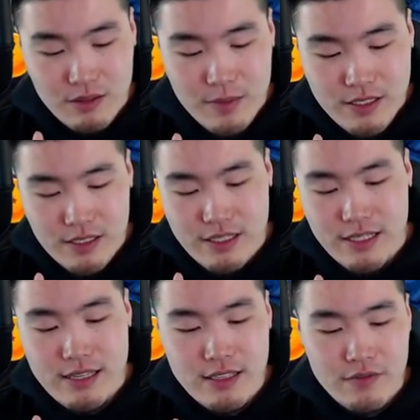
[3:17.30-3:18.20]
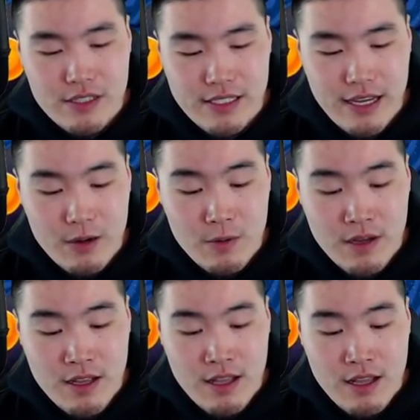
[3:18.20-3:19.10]
let me see these guys' defense now.
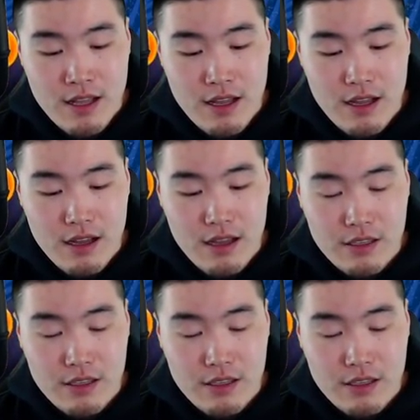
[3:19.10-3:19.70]
Uh,